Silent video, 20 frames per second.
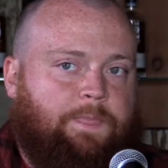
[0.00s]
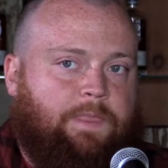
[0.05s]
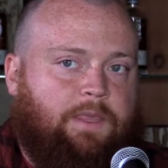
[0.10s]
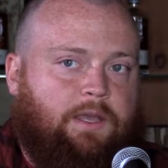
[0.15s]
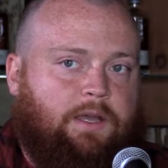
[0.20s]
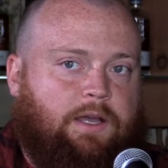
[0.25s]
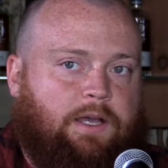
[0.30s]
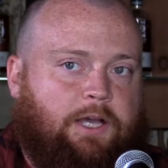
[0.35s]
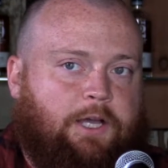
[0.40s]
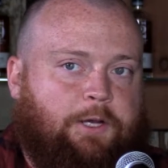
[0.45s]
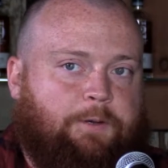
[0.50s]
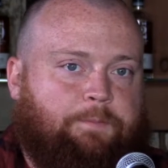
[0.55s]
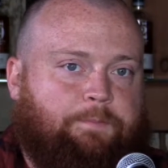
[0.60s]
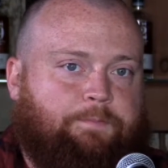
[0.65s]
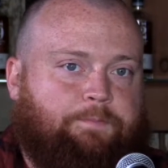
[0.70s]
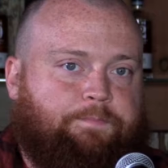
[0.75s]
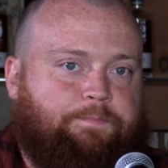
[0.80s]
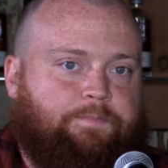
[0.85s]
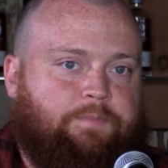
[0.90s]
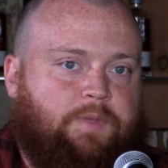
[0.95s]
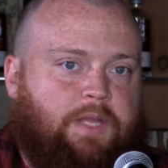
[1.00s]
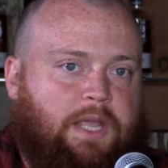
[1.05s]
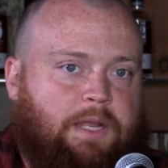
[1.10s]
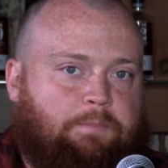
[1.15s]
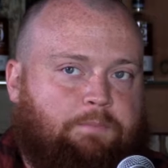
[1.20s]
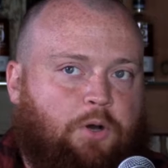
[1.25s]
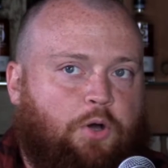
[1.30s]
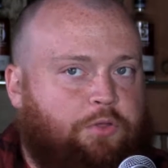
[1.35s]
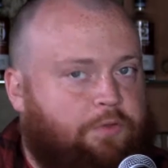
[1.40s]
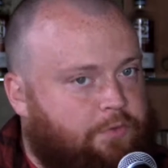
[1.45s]
And
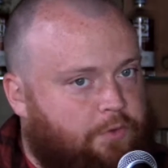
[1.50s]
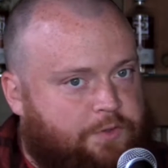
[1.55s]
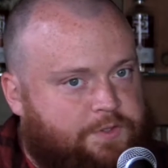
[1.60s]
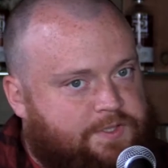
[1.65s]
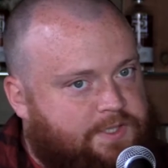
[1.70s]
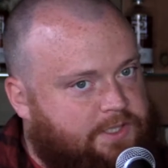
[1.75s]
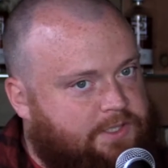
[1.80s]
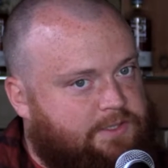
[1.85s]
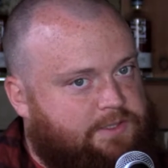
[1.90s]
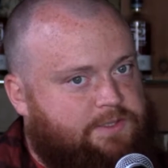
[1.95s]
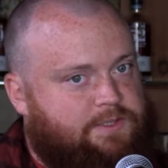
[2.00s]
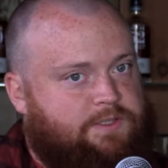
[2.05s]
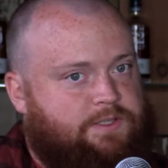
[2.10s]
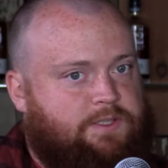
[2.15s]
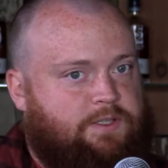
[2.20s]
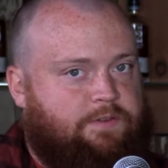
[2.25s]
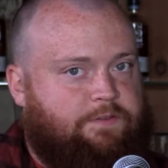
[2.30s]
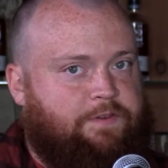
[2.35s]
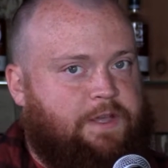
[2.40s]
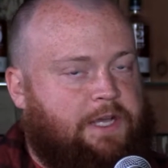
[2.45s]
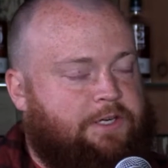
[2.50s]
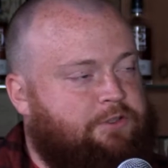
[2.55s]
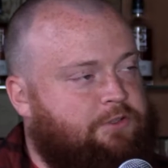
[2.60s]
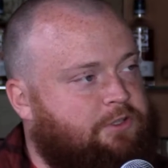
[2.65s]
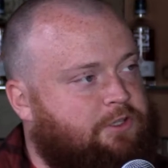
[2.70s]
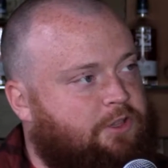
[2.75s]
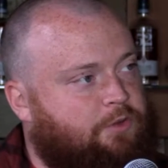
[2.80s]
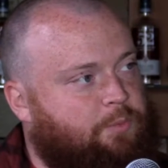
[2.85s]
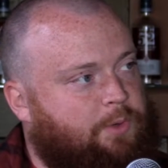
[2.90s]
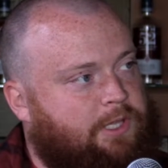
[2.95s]
both of those things factor
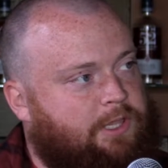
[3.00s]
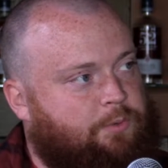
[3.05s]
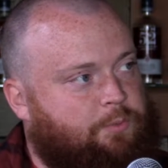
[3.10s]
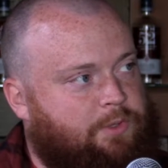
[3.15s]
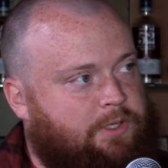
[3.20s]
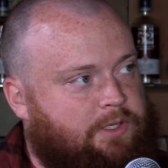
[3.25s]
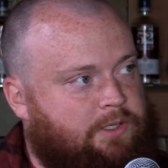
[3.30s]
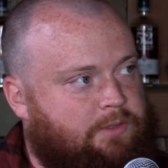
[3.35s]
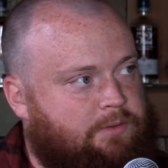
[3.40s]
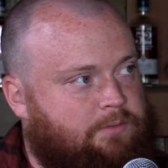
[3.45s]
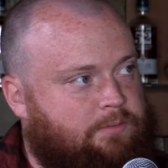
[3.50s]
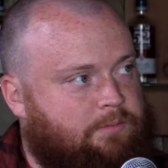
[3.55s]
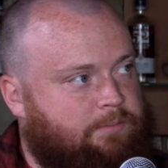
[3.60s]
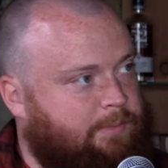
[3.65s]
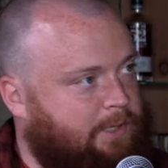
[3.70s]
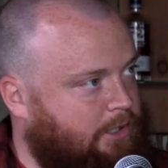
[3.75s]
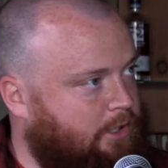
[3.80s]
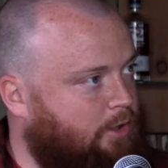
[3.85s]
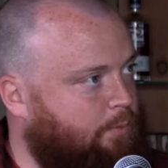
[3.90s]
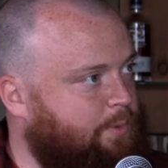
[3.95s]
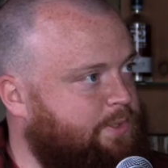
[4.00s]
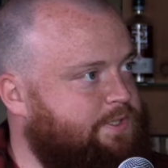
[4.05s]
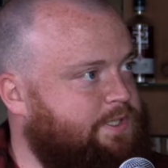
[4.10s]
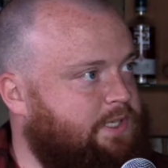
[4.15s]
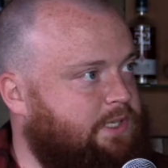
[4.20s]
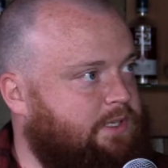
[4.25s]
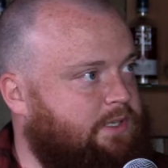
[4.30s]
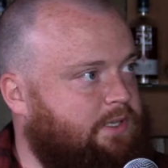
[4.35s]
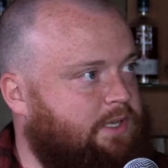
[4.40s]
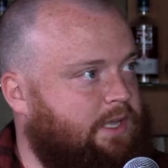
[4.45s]
into the way that we make our
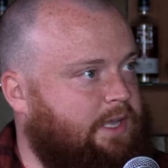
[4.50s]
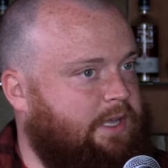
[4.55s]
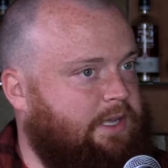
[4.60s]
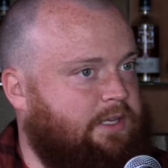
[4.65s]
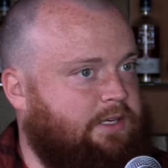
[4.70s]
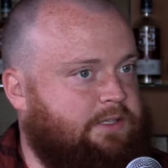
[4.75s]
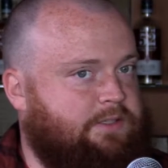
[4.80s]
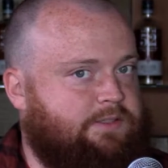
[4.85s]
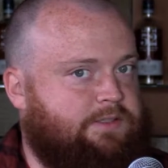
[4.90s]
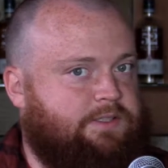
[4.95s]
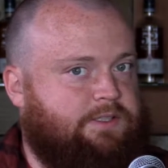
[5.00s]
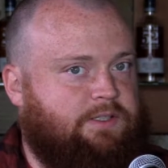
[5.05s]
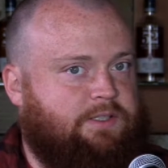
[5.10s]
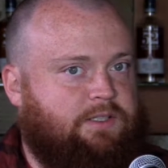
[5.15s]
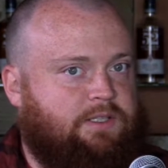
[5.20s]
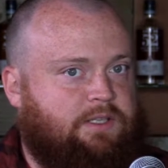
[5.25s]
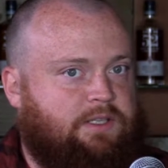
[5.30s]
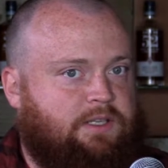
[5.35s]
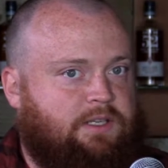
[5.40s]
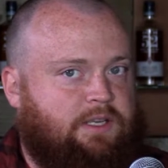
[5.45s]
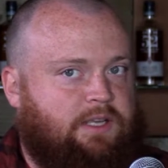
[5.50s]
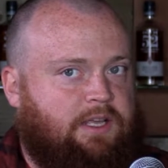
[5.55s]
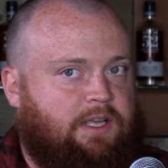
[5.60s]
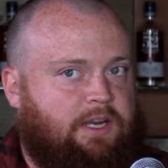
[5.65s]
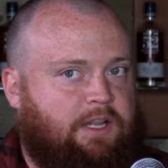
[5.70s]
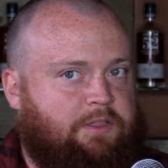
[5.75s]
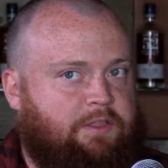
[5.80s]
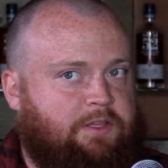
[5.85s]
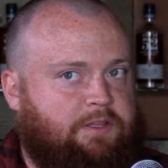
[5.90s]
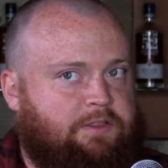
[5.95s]
whiskey. And
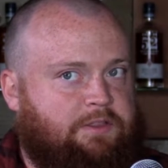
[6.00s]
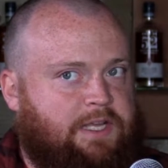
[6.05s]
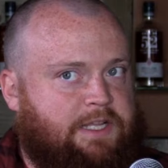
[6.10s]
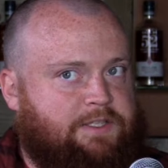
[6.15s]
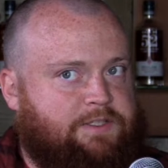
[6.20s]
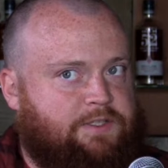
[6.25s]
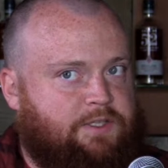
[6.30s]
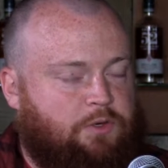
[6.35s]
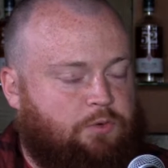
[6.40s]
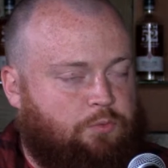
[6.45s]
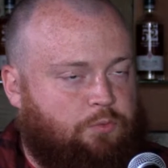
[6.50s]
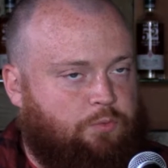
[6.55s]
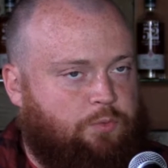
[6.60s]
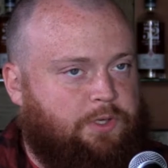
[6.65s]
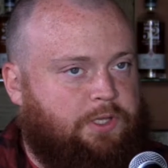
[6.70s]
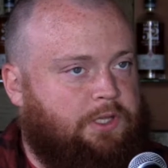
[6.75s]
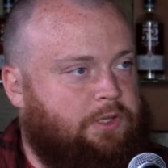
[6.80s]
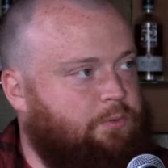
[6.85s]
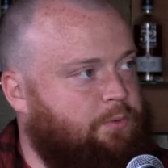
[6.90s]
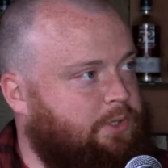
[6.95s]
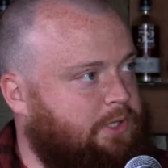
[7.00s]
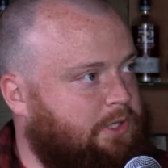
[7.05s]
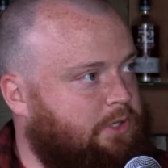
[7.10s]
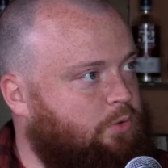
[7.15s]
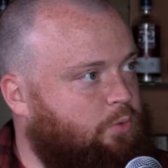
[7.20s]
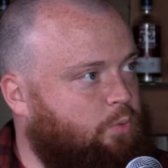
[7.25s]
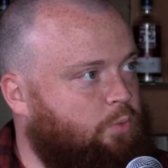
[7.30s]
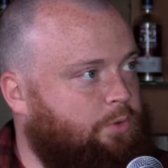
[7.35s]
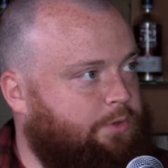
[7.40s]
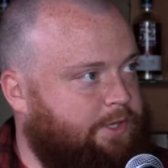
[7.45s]
I think that's a really, really
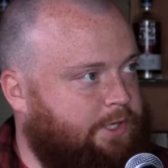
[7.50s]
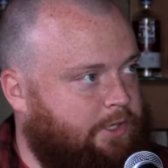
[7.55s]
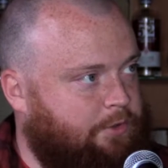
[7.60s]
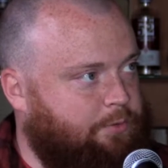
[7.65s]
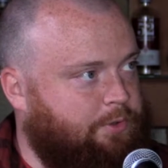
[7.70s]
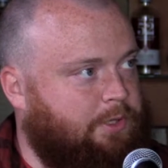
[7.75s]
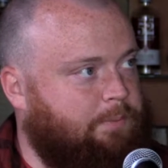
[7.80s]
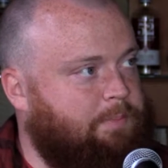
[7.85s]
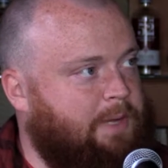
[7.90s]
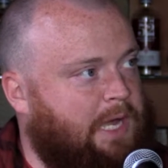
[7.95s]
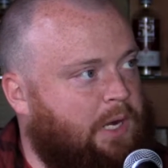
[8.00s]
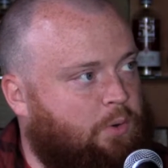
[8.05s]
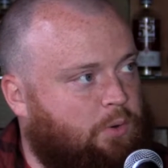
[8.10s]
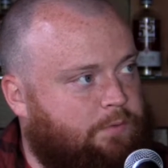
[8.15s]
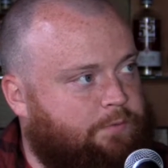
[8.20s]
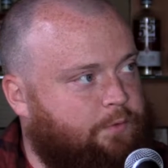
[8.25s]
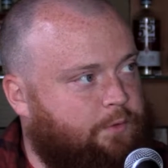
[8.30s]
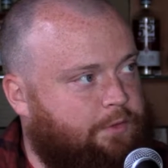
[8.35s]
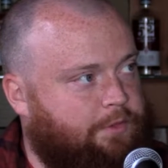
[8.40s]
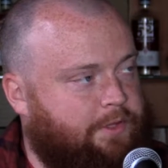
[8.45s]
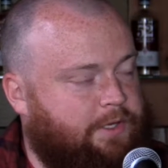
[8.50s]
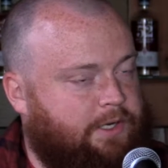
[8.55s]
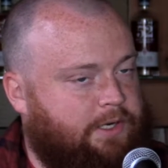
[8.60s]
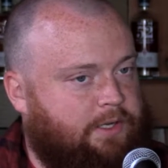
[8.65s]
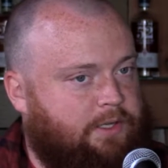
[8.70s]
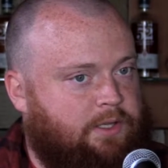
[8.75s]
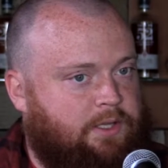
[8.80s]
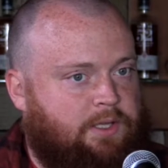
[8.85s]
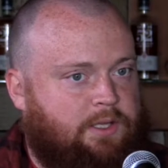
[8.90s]
cool thing and a really powerful thing